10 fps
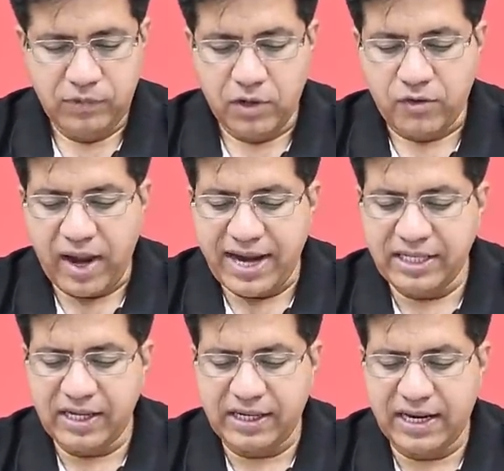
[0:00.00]

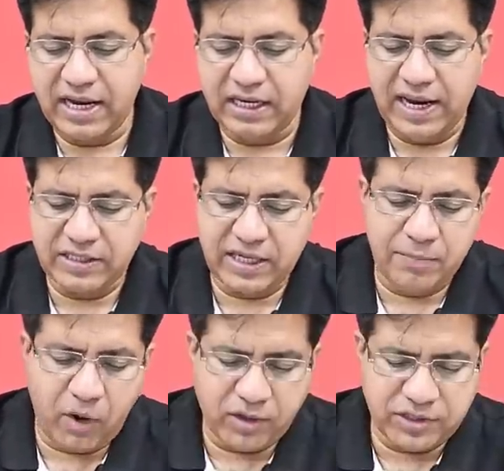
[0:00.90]
Write the correct letter
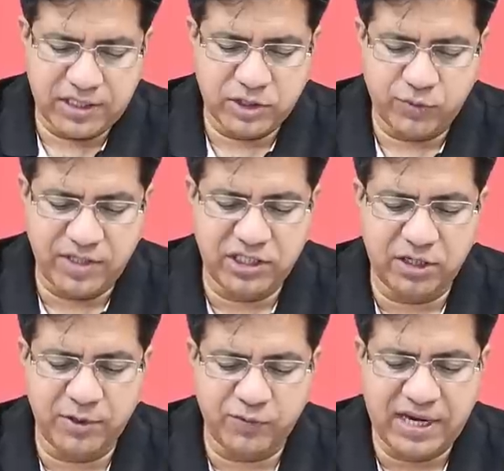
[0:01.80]
in boxes. Question
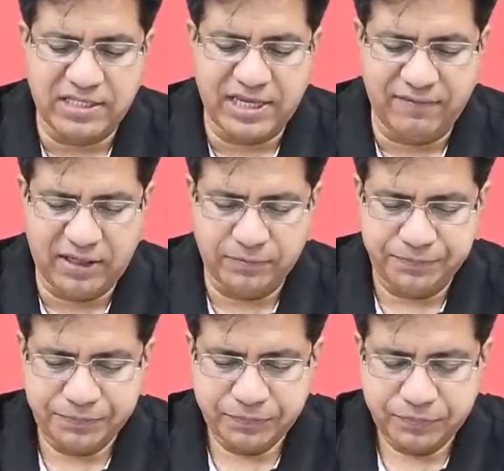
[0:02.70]
number 27.
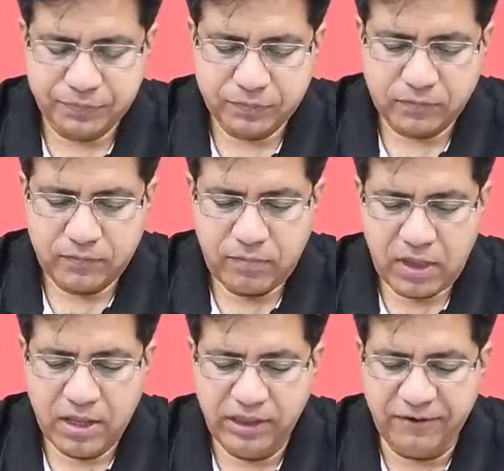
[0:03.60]

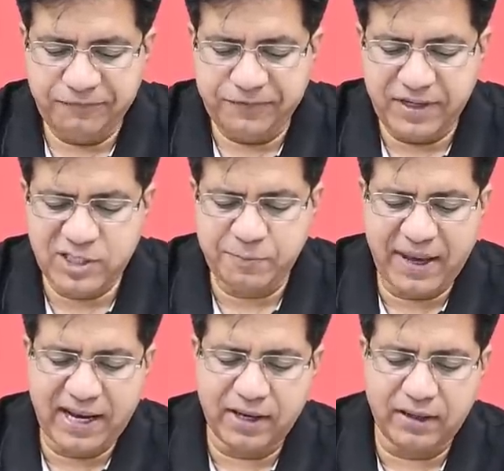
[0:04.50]
The first
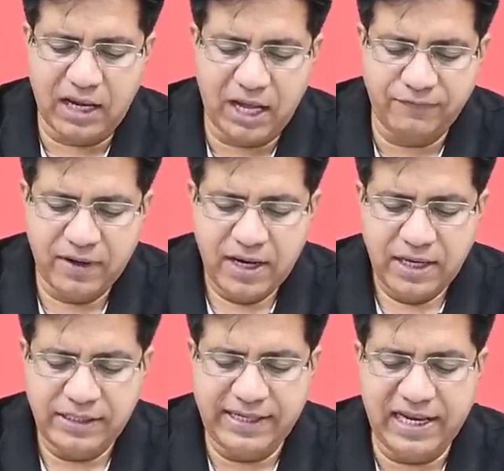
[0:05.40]
paragraph
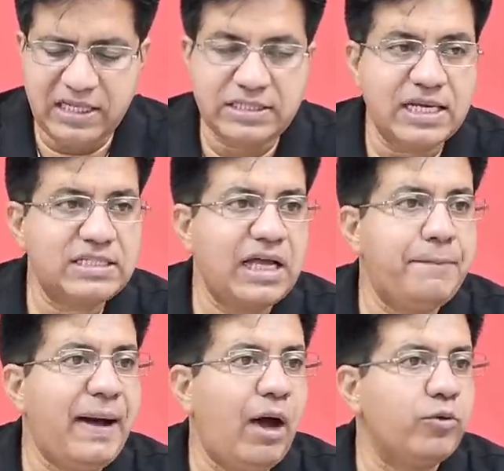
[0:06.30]
tells us
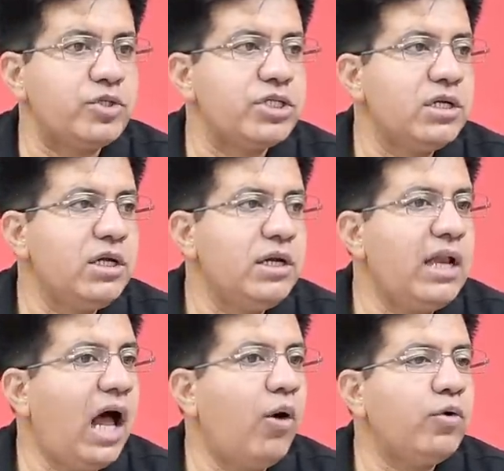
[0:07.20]
about.
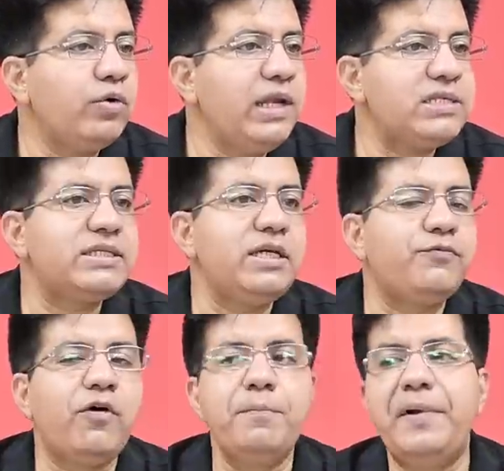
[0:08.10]
Now, listen,
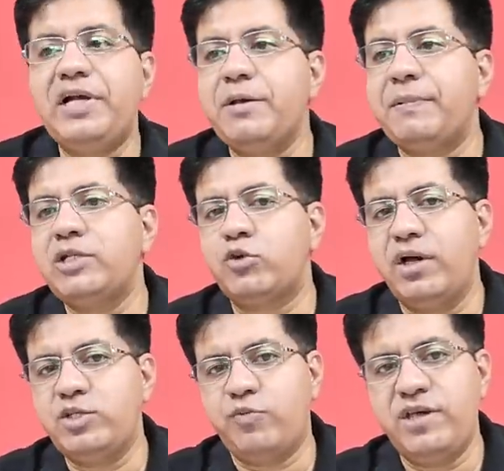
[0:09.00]
for multiple
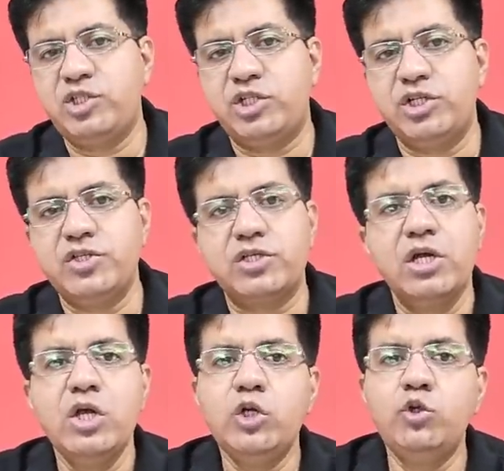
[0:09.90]
choice questions,
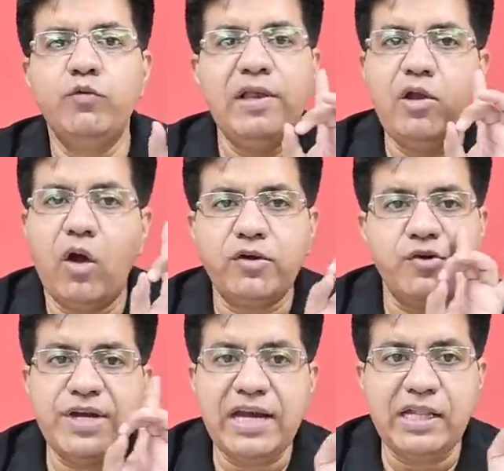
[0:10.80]
you will not
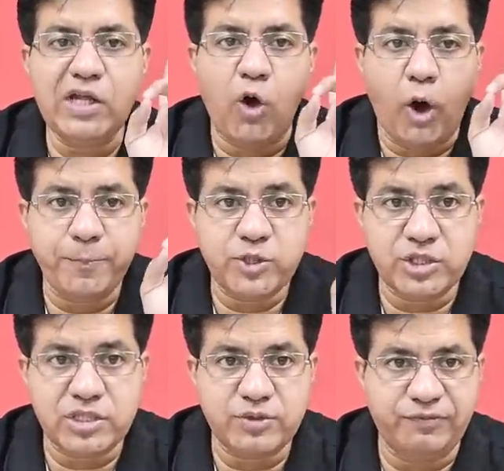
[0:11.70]
read the
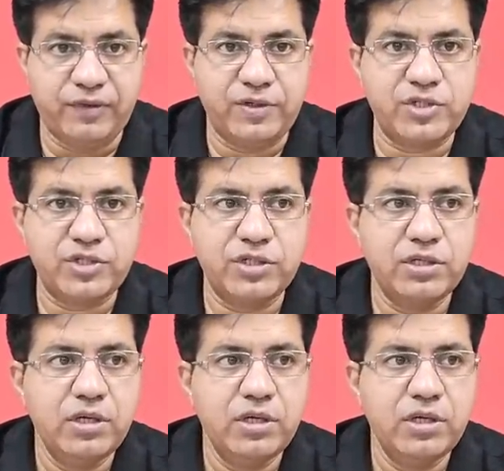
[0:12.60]
options first.